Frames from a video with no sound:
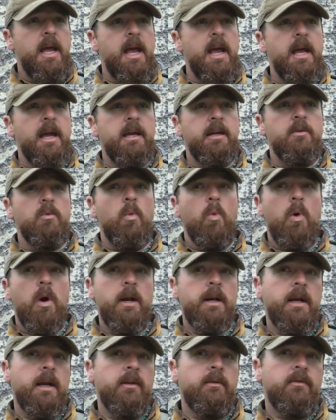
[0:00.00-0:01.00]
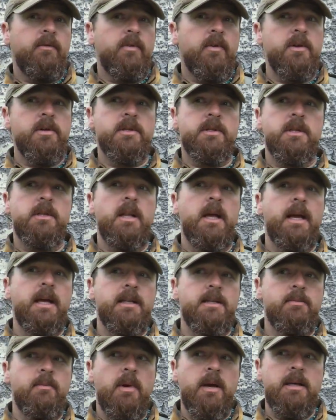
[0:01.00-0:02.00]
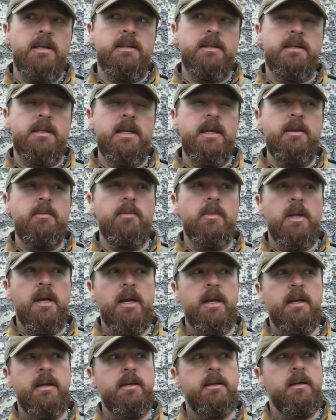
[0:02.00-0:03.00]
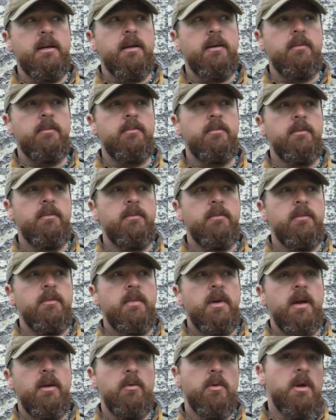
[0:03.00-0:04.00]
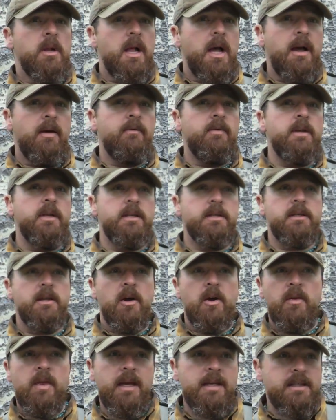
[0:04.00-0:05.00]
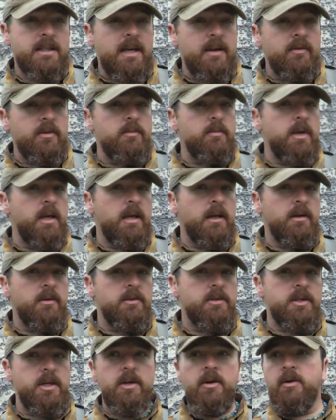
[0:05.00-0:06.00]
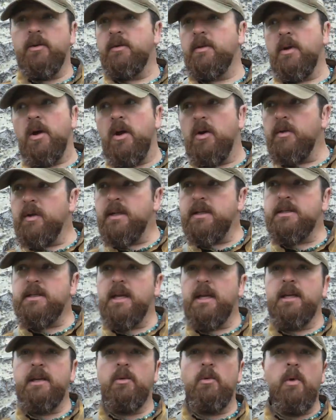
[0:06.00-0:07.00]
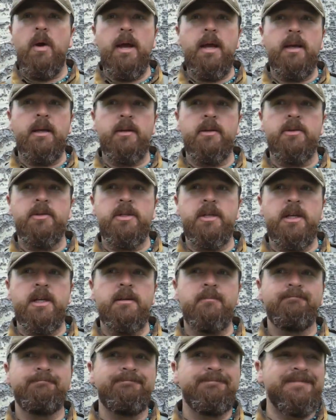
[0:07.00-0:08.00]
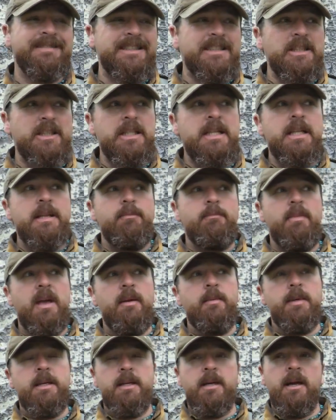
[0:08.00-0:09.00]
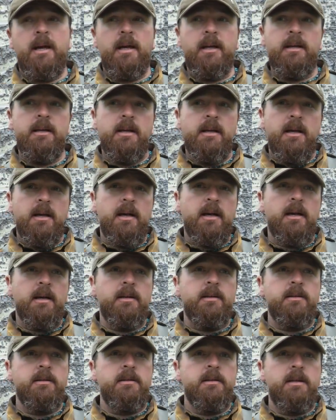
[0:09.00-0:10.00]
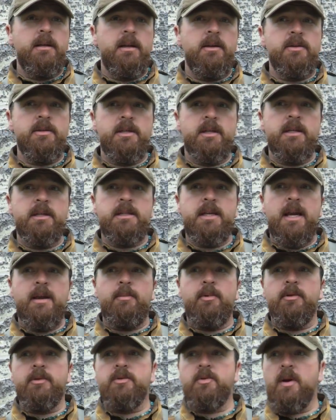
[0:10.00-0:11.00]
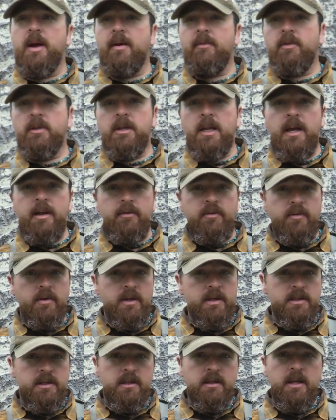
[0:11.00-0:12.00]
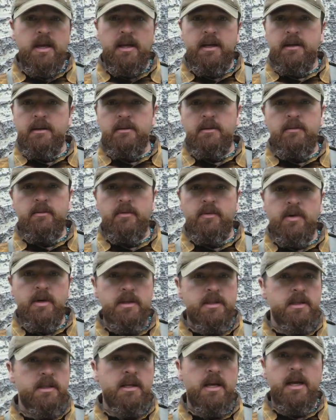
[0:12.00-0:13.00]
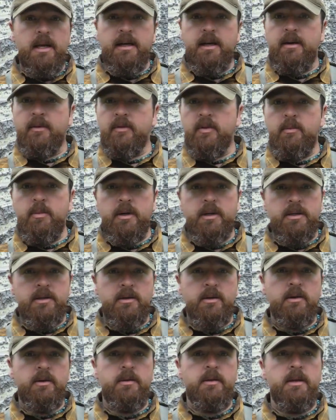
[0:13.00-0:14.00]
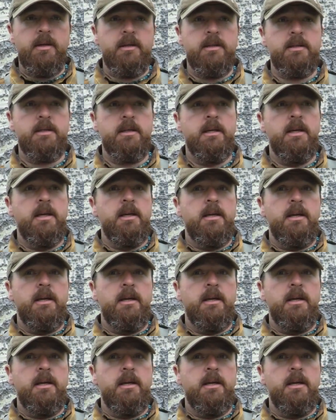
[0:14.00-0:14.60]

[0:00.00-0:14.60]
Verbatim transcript: And what at first glance might seem like um, a real obvious, oh, that's giving me energy, or oh, that's taking away energy, maybe not. Uh, here's an example. Travel light, freeze at light, freeze at night. Everybody's heard this.